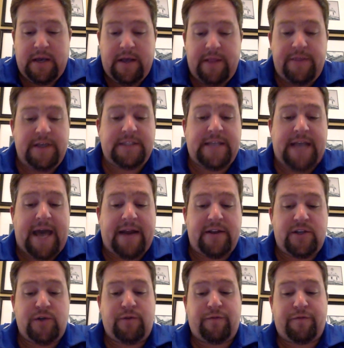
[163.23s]
This
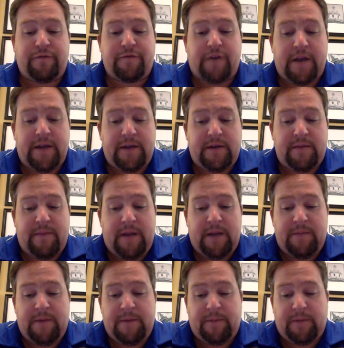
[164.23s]
attitude frightened many
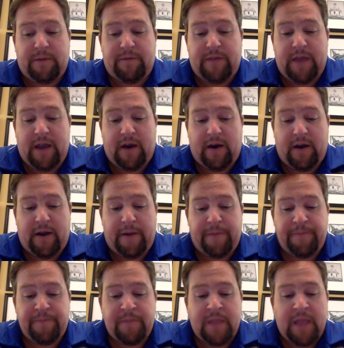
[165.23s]
people of the area.
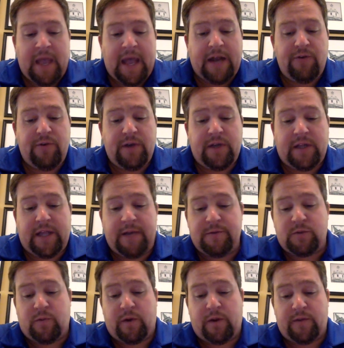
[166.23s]
Henry Clay
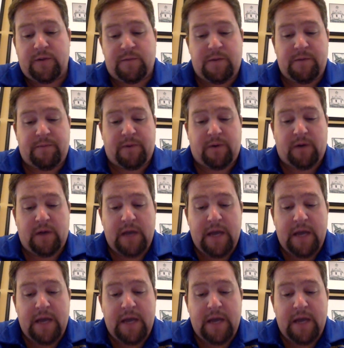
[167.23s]
was one of those people.